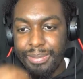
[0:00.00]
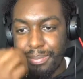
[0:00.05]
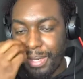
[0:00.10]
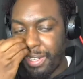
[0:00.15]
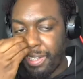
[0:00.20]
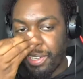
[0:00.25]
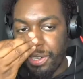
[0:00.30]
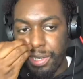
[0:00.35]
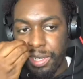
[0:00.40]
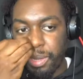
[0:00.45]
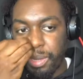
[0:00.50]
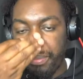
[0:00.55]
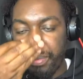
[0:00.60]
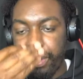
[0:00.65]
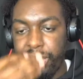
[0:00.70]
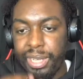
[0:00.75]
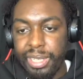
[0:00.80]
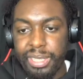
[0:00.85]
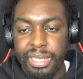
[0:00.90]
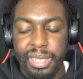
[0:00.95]
but I don't know them
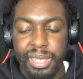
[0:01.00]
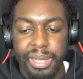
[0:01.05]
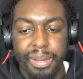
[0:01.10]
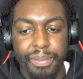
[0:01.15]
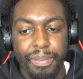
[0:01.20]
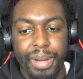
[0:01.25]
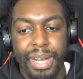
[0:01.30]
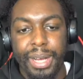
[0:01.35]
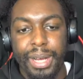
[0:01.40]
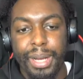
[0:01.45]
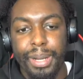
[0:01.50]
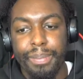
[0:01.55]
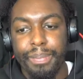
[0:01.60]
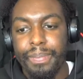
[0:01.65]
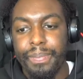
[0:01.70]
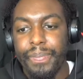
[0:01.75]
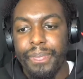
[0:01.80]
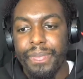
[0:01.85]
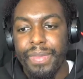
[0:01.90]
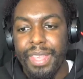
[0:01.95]
personally. But
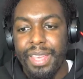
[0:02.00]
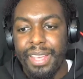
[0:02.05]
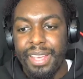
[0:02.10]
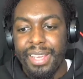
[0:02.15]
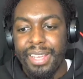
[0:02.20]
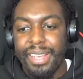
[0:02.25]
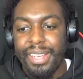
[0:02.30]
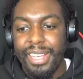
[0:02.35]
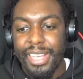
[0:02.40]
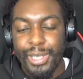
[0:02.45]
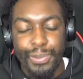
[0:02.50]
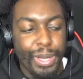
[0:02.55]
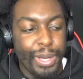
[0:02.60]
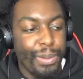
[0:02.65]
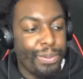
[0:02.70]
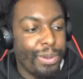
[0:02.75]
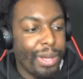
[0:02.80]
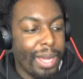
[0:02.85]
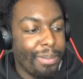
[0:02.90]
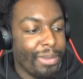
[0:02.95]
yes,
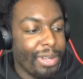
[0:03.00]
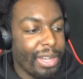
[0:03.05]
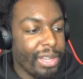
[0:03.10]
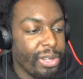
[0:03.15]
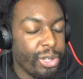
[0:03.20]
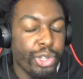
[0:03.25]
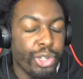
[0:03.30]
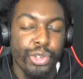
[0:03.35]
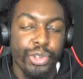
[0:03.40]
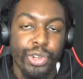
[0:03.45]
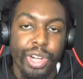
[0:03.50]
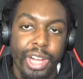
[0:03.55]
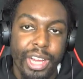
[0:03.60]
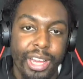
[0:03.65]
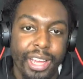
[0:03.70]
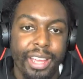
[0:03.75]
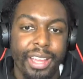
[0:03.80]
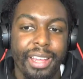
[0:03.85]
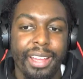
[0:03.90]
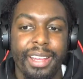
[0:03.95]
people, I'm going to
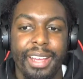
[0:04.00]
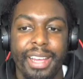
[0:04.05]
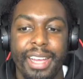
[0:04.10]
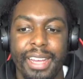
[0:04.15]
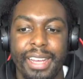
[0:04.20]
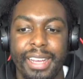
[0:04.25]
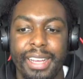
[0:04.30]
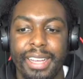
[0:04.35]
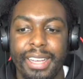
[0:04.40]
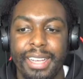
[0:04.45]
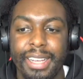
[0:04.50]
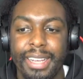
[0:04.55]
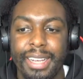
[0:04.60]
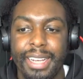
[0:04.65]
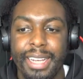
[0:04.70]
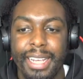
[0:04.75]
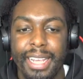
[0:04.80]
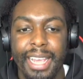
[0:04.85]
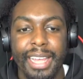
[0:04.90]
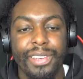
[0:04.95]
try.
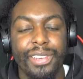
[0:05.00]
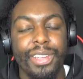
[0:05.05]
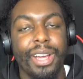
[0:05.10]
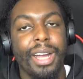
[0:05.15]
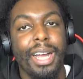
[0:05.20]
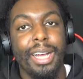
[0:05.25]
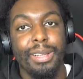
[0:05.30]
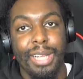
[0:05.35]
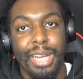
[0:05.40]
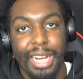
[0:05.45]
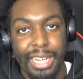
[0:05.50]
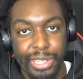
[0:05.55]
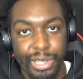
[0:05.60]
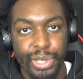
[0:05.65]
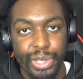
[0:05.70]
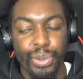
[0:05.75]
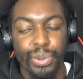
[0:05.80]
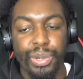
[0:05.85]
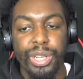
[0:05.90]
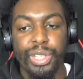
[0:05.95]
Again, I
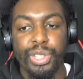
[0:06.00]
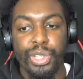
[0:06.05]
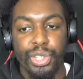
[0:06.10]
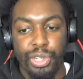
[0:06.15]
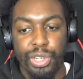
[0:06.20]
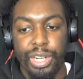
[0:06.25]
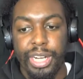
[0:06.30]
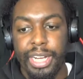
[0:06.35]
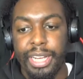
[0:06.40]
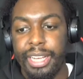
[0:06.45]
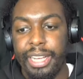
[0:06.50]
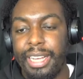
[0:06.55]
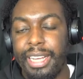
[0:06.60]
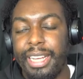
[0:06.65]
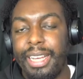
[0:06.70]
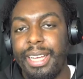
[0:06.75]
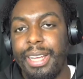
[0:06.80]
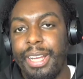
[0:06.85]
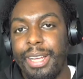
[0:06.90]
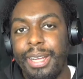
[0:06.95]
use the word try
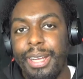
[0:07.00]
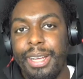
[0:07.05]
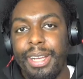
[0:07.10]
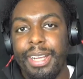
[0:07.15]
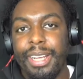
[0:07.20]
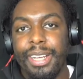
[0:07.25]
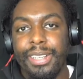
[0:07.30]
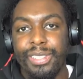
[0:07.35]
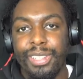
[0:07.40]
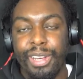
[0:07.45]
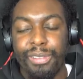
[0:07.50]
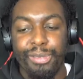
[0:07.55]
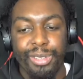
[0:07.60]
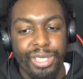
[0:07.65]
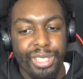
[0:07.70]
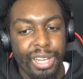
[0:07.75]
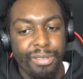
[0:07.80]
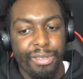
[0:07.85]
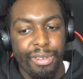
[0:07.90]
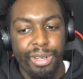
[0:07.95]
because
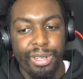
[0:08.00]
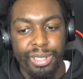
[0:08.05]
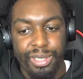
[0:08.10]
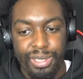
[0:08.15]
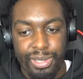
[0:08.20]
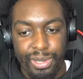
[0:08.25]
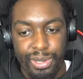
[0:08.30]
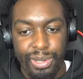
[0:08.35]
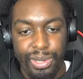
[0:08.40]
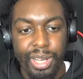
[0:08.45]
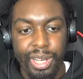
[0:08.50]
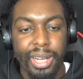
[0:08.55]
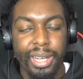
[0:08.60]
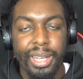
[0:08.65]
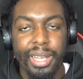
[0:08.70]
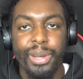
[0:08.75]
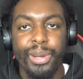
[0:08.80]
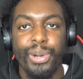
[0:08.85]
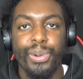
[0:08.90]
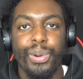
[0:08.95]
obviously I've got 2 young
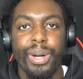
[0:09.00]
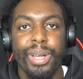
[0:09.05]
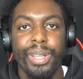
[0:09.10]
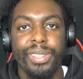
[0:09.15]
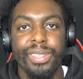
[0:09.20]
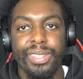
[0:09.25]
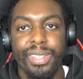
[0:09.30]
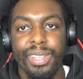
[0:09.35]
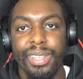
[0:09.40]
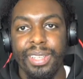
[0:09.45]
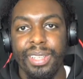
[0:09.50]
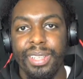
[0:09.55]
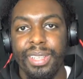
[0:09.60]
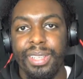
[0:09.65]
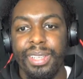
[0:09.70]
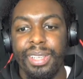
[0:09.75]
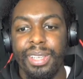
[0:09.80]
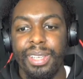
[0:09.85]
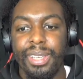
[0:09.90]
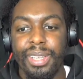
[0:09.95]
little ones and
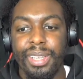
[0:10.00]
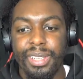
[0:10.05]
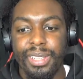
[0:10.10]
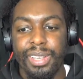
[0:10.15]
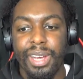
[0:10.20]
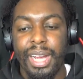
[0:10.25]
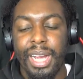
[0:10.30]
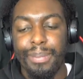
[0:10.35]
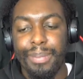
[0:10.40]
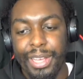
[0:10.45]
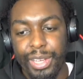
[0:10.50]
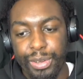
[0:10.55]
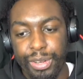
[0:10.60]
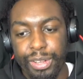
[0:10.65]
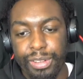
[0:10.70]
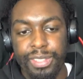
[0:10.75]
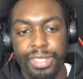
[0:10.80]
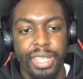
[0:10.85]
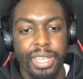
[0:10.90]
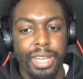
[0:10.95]
the time that
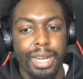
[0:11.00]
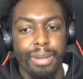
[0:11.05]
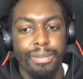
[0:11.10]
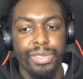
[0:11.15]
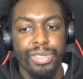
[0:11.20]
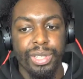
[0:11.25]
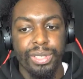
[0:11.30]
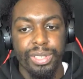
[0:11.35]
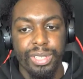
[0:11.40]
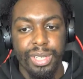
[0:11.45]
UFC comes on